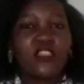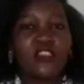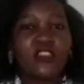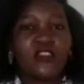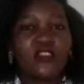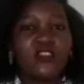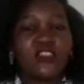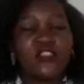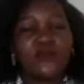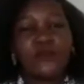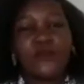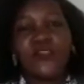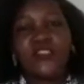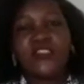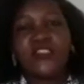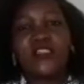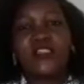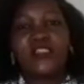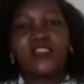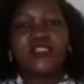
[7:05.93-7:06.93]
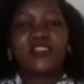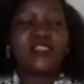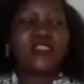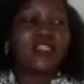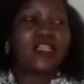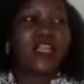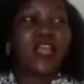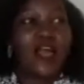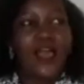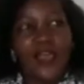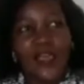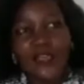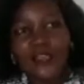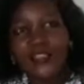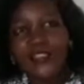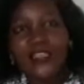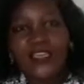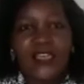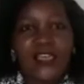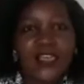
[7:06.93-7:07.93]
this
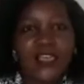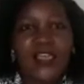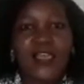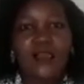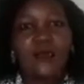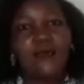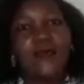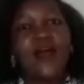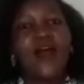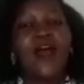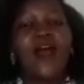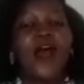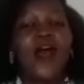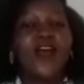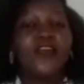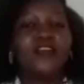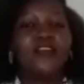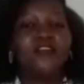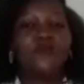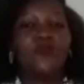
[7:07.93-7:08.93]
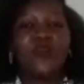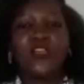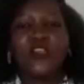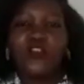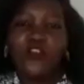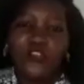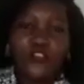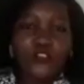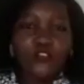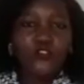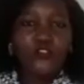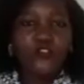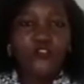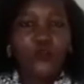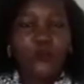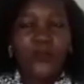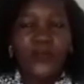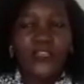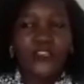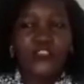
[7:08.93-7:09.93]
client came and we lost
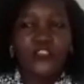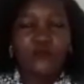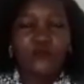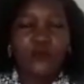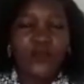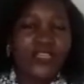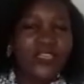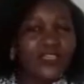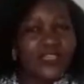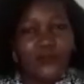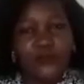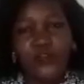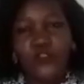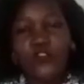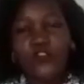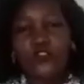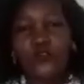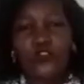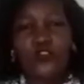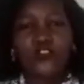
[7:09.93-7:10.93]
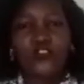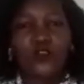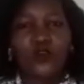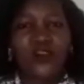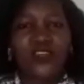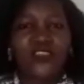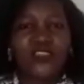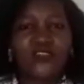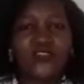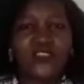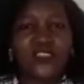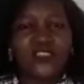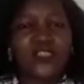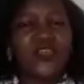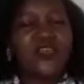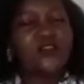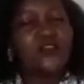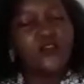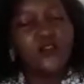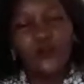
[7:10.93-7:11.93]
so much money because Rachel was not
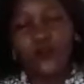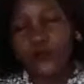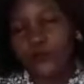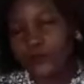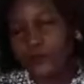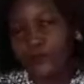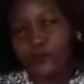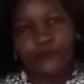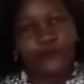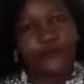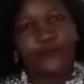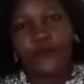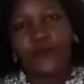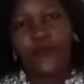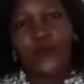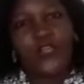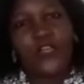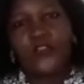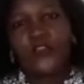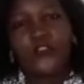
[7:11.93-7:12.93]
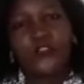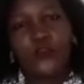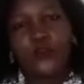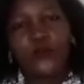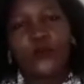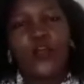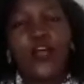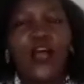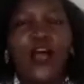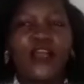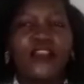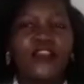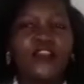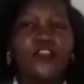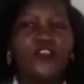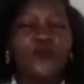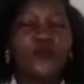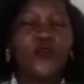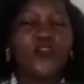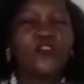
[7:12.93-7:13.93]
there. No, and then
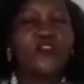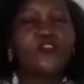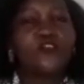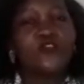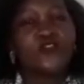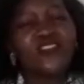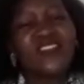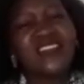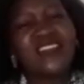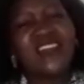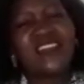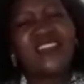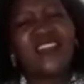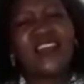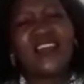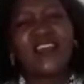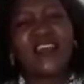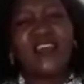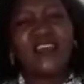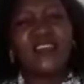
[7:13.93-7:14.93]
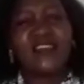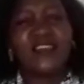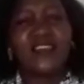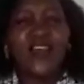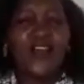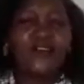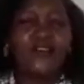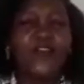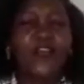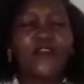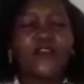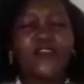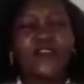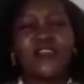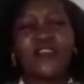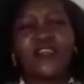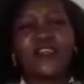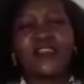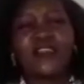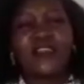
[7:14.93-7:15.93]
you want to use that against her for
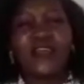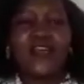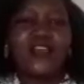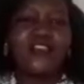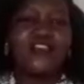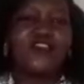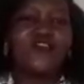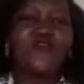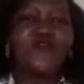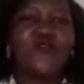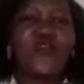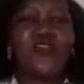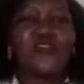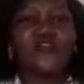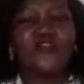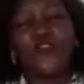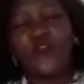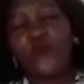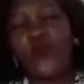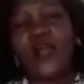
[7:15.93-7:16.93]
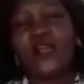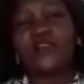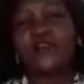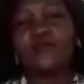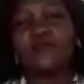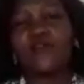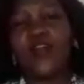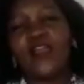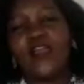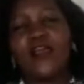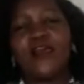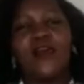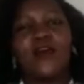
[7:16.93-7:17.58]
everything that she does. You, Rachel, what?